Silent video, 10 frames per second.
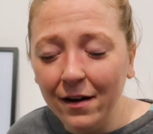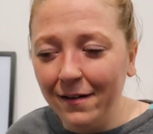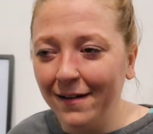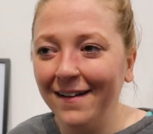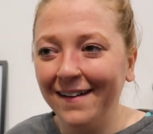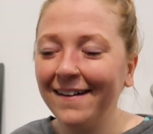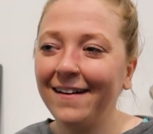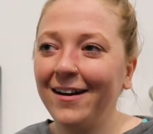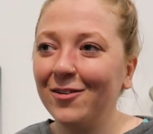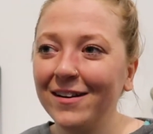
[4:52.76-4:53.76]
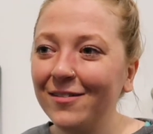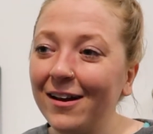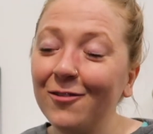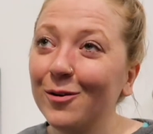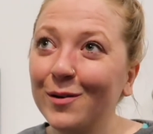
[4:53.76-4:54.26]
I don't even,
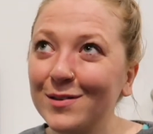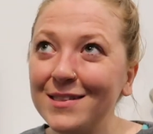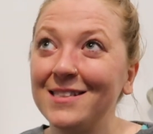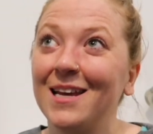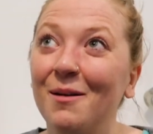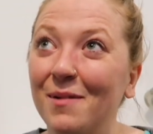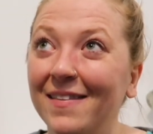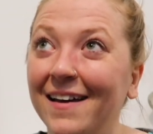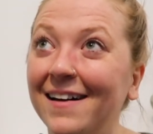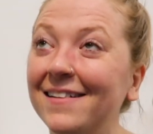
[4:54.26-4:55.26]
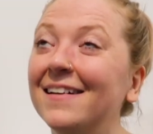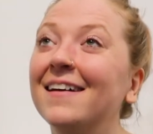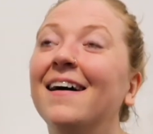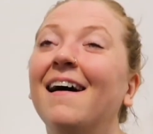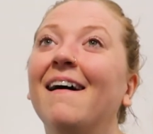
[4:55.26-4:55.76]
I don't know what else to say about that.
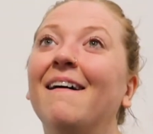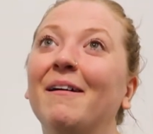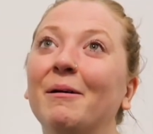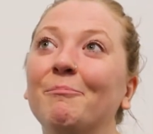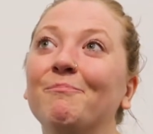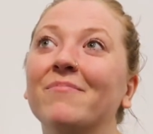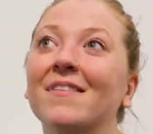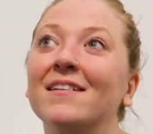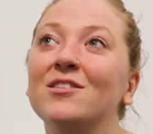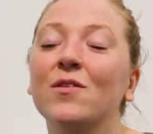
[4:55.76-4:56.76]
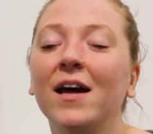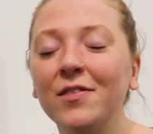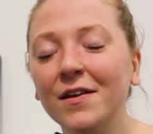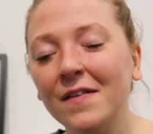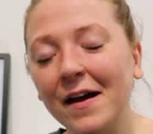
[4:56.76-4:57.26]
Um, so
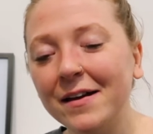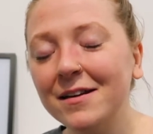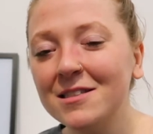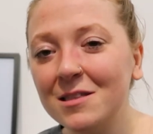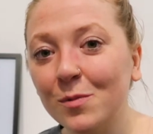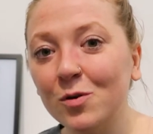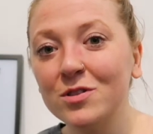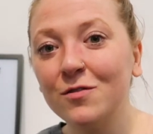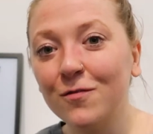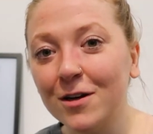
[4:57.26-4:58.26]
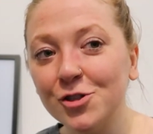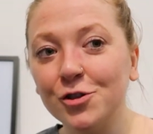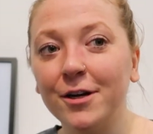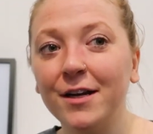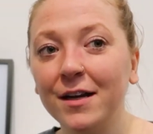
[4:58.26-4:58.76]
I think that is the most
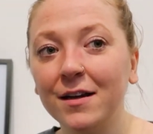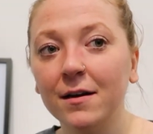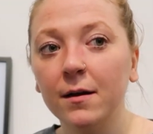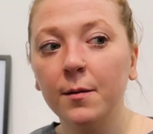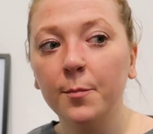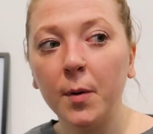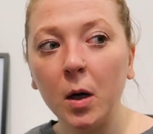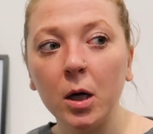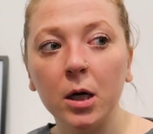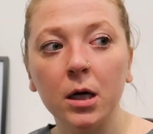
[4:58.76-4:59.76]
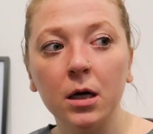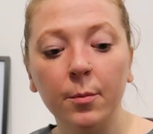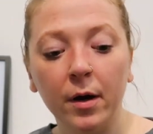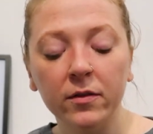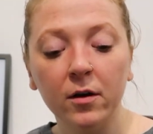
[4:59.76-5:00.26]
frustrating part
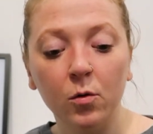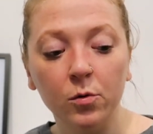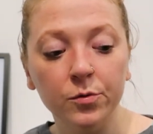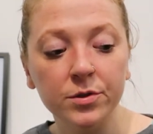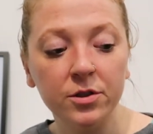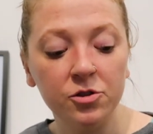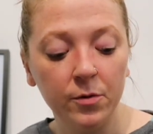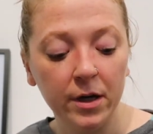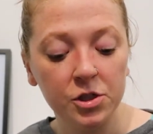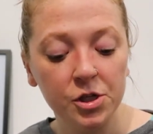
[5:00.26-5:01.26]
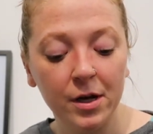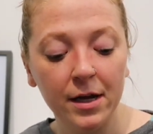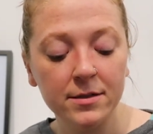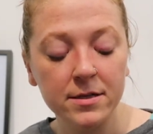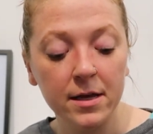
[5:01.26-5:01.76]
about the whole situation is